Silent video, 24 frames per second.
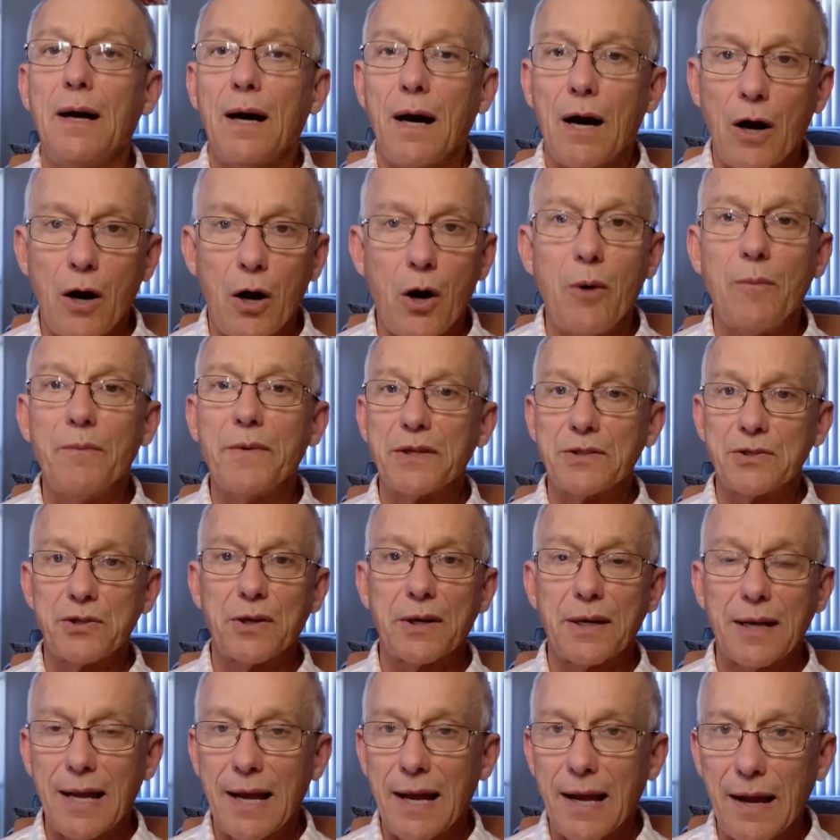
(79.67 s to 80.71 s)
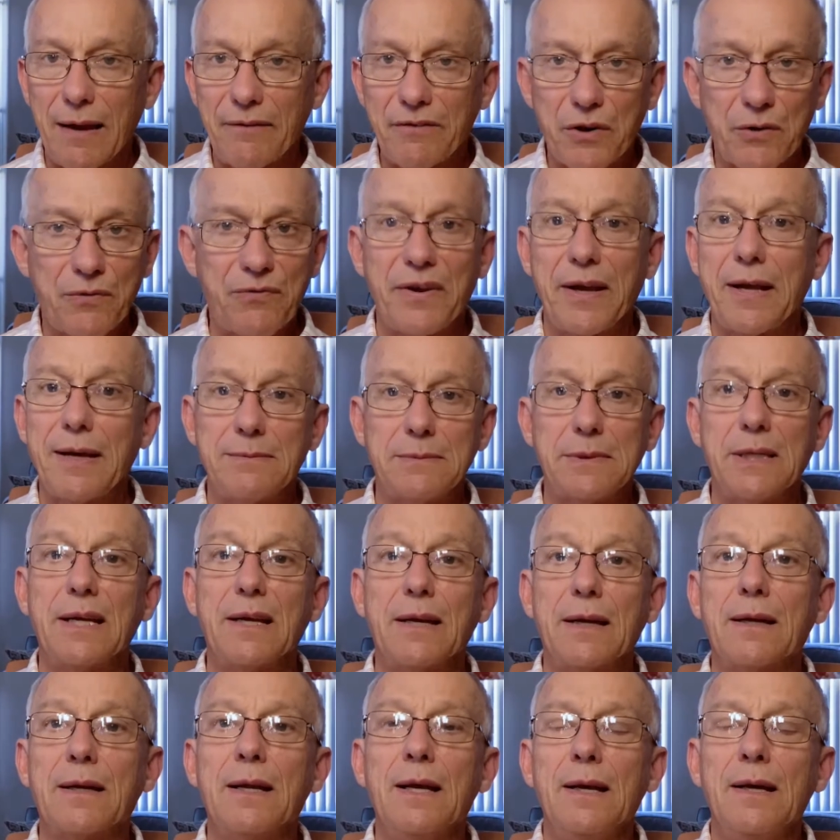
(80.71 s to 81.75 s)
a home that you're gonna have your family
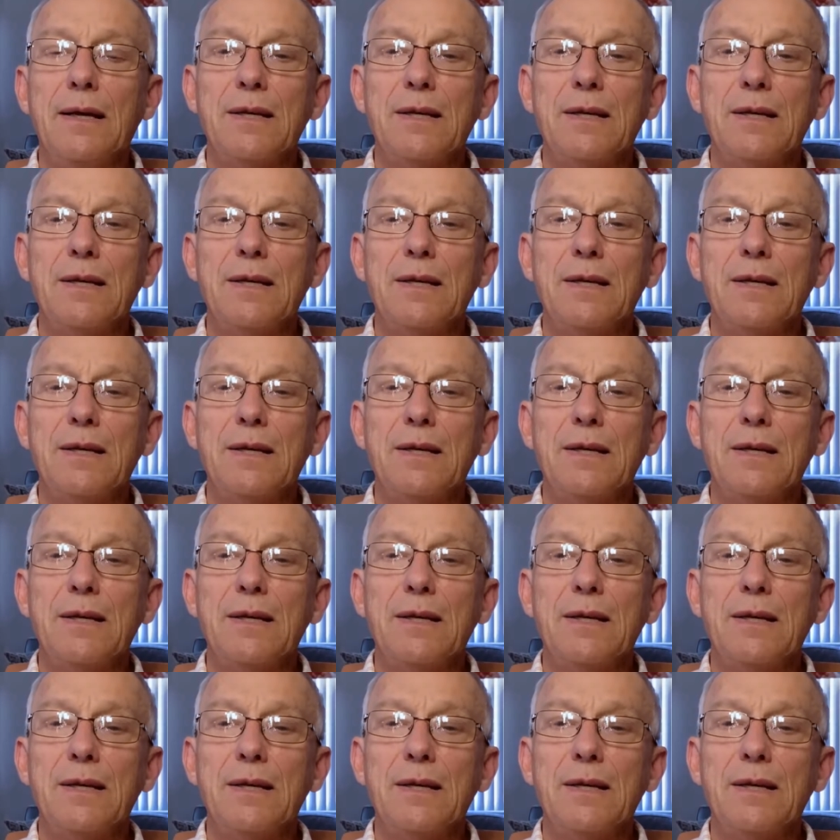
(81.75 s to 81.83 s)
in.